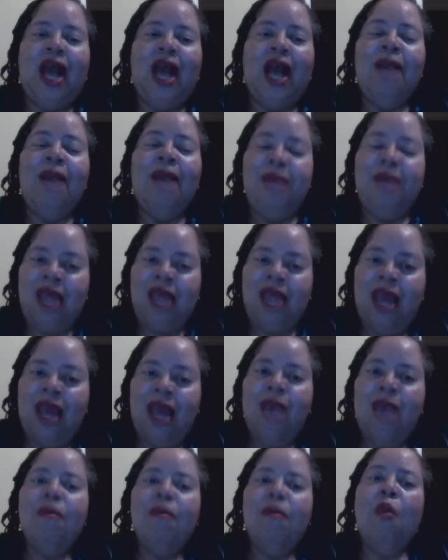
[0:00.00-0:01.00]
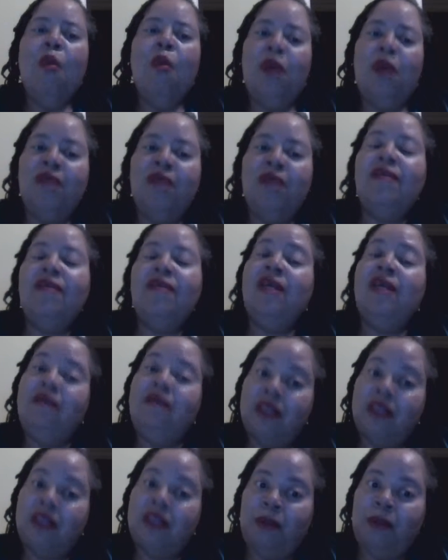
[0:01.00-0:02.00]
I became one of the
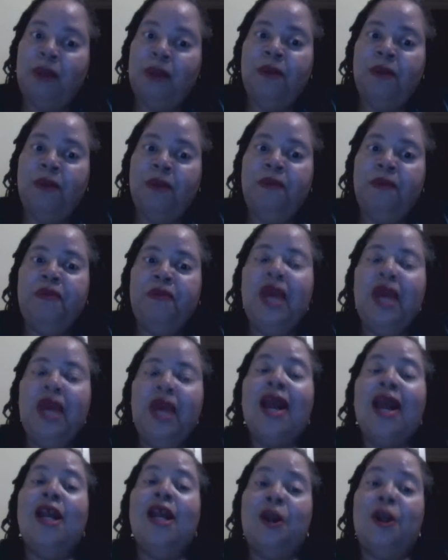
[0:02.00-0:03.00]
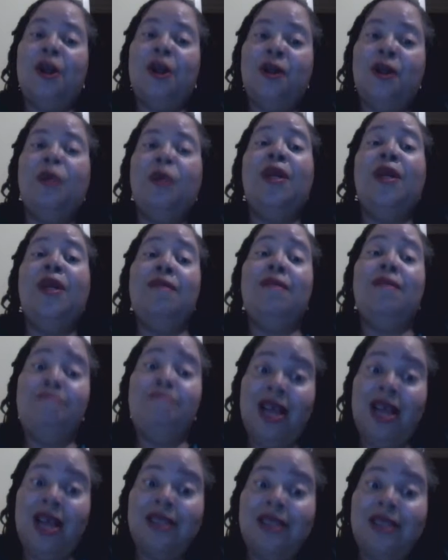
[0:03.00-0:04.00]
invisible, and I learned what it
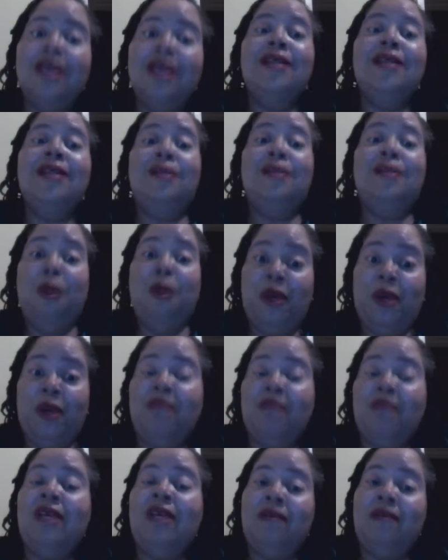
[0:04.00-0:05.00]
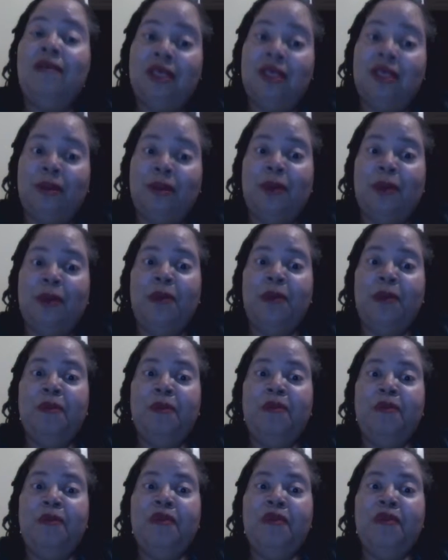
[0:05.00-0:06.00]
meant to be one of the invisible.
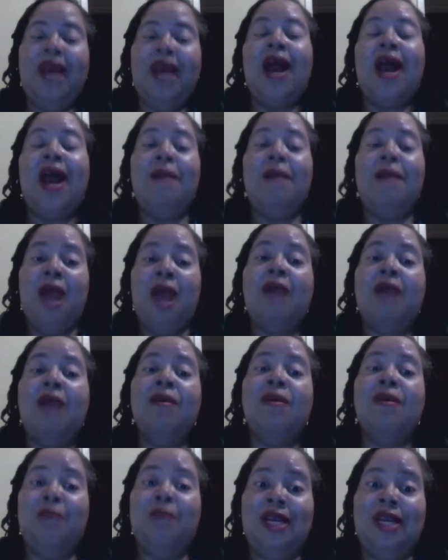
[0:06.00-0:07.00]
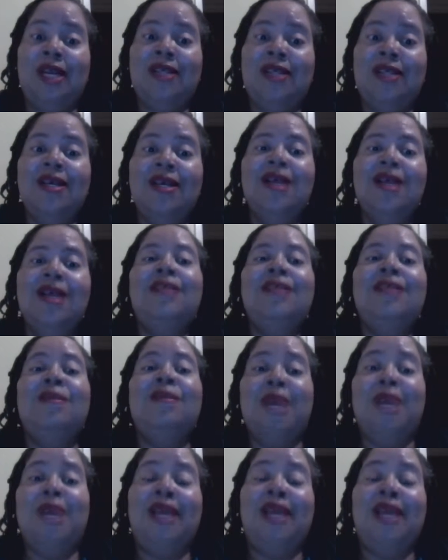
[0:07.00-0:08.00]
And I am now committed to
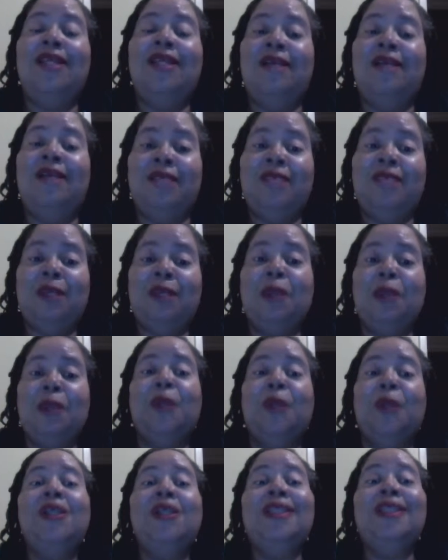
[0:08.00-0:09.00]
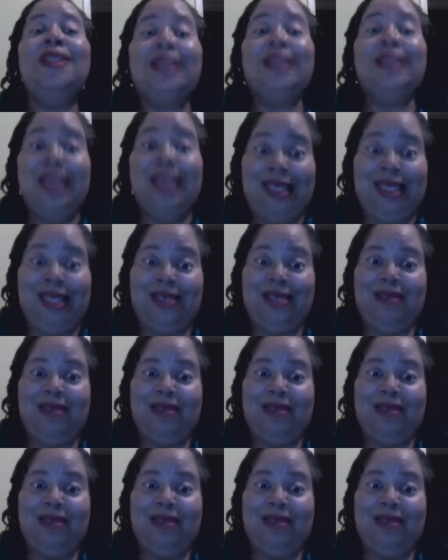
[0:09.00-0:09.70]
making the invisible seen.